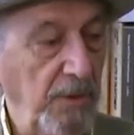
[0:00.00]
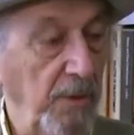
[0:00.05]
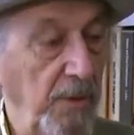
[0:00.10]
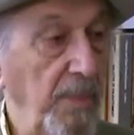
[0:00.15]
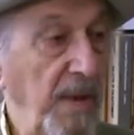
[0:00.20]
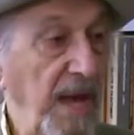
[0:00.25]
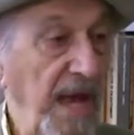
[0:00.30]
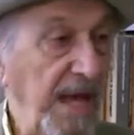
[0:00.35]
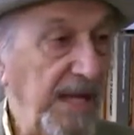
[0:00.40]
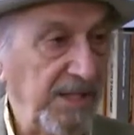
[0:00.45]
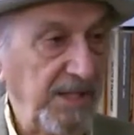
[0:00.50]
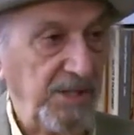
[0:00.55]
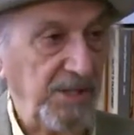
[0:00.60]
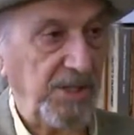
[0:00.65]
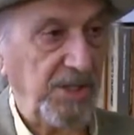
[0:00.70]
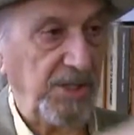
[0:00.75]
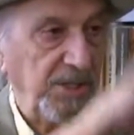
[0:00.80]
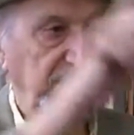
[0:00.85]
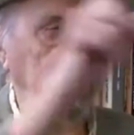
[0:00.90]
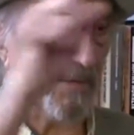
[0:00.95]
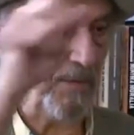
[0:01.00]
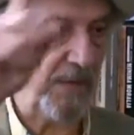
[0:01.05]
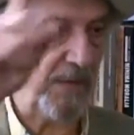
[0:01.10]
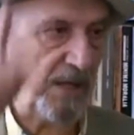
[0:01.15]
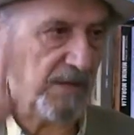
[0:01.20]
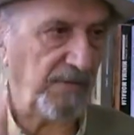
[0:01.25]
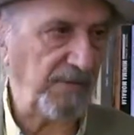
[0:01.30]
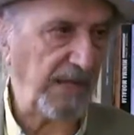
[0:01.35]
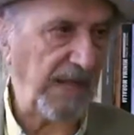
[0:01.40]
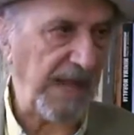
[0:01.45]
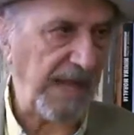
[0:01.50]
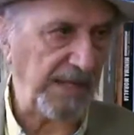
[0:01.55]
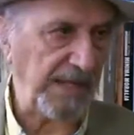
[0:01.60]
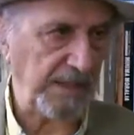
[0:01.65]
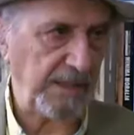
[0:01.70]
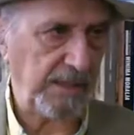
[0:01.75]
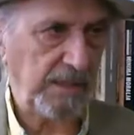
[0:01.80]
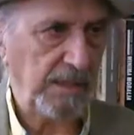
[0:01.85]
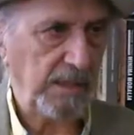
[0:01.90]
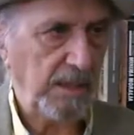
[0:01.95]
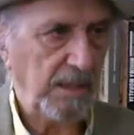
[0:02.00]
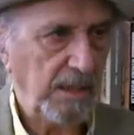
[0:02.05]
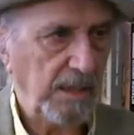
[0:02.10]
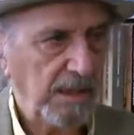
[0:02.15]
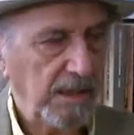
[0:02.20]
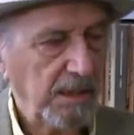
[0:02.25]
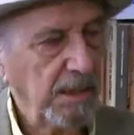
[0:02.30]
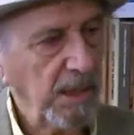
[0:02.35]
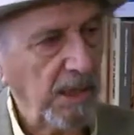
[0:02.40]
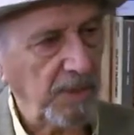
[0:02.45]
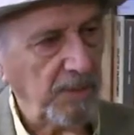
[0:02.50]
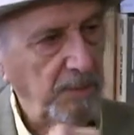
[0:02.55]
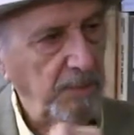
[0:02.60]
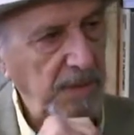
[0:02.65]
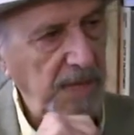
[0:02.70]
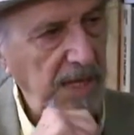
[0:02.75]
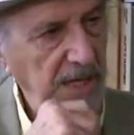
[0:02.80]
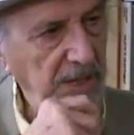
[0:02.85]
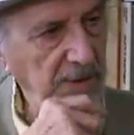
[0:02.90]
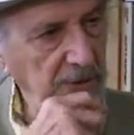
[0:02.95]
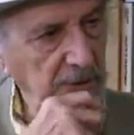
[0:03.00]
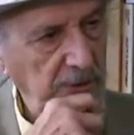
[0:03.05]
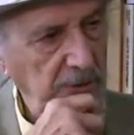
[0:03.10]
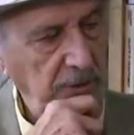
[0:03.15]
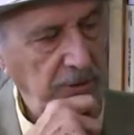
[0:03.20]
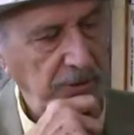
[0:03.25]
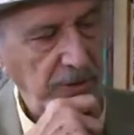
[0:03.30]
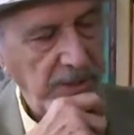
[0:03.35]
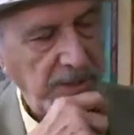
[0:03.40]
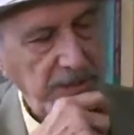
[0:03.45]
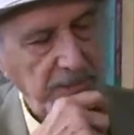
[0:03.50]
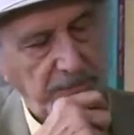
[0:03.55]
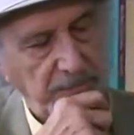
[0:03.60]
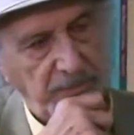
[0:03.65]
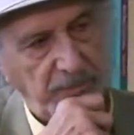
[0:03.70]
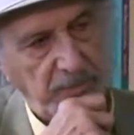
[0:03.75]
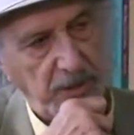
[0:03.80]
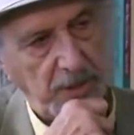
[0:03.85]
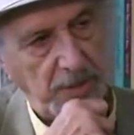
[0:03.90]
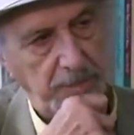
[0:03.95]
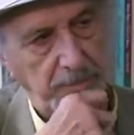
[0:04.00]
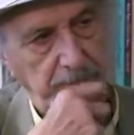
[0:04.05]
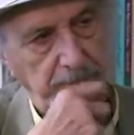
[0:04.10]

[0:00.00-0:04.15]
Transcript: Or the back is just a flat kind of planular thing. Yeah.